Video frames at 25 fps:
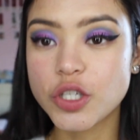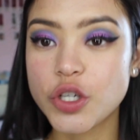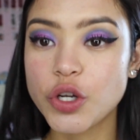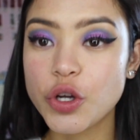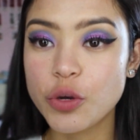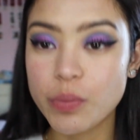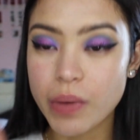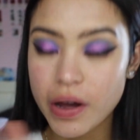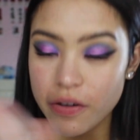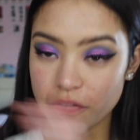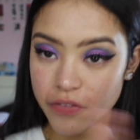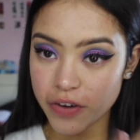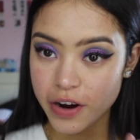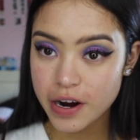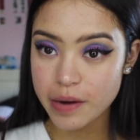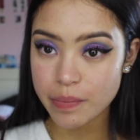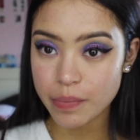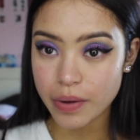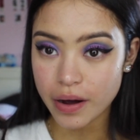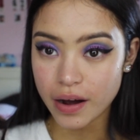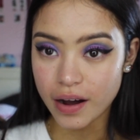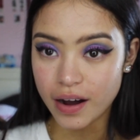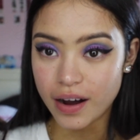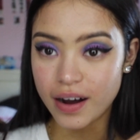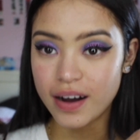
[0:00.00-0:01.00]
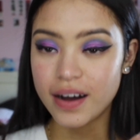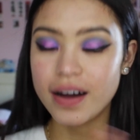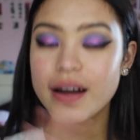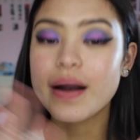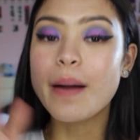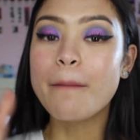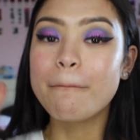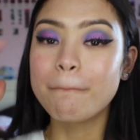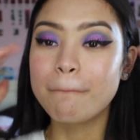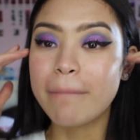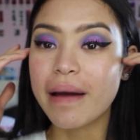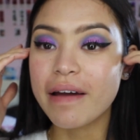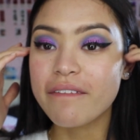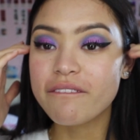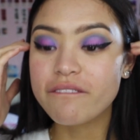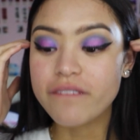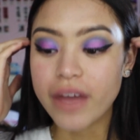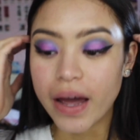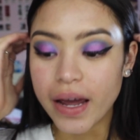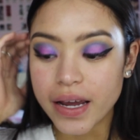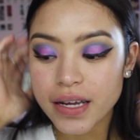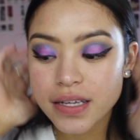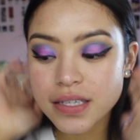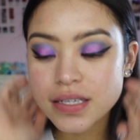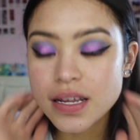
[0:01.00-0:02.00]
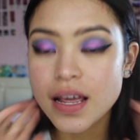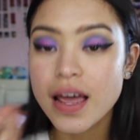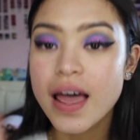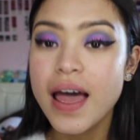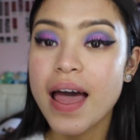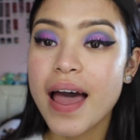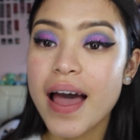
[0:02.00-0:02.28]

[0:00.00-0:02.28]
to my favorite part, my face.